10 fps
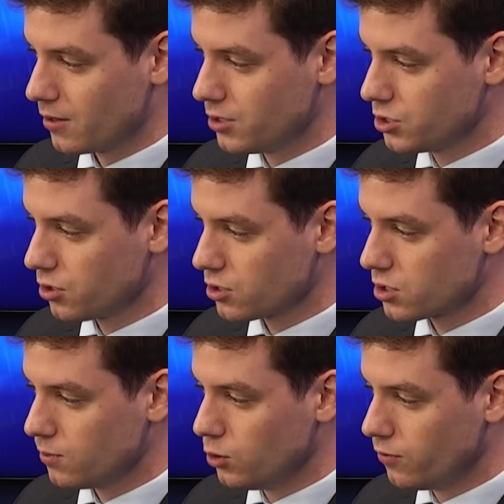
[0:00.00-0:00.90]
This starts
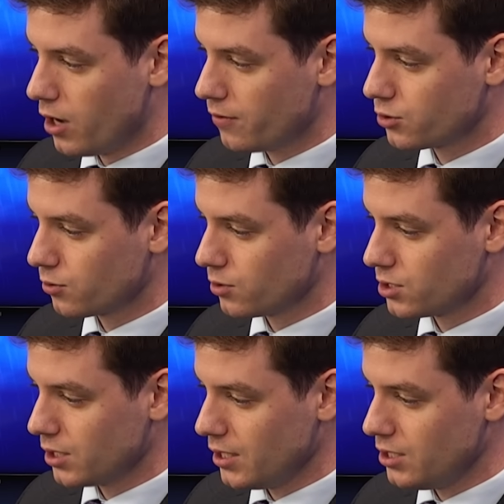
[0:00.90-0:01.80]
to move off
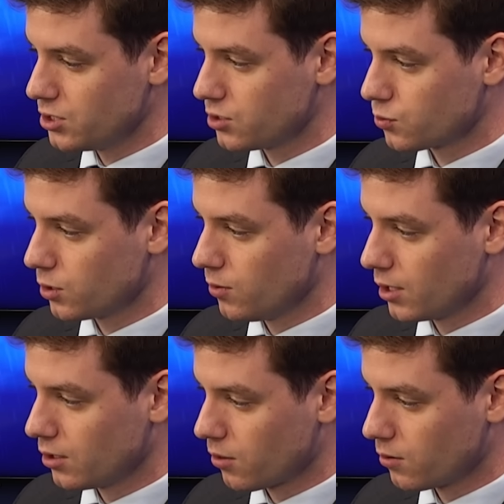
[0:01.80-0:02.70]
towards the east as we're going
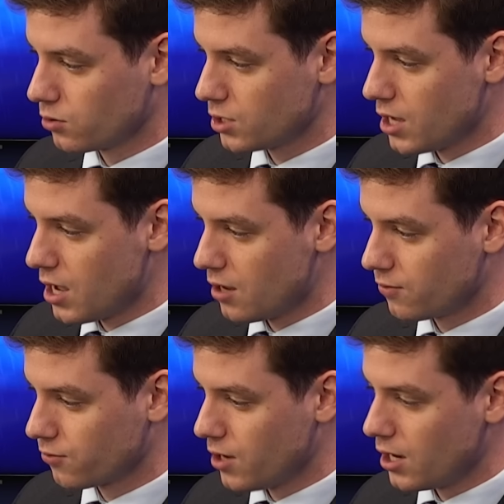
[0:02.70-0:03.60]
into Thursday and
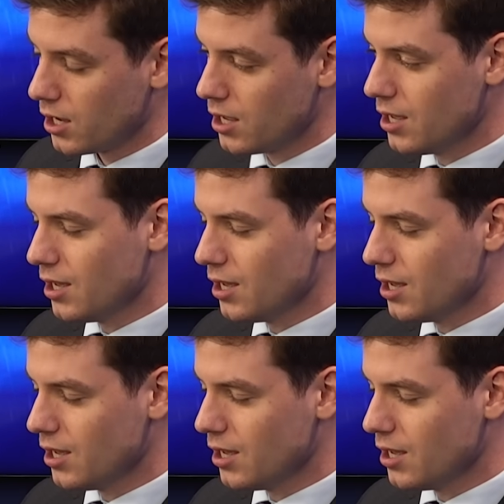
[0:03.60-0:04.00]
Friday.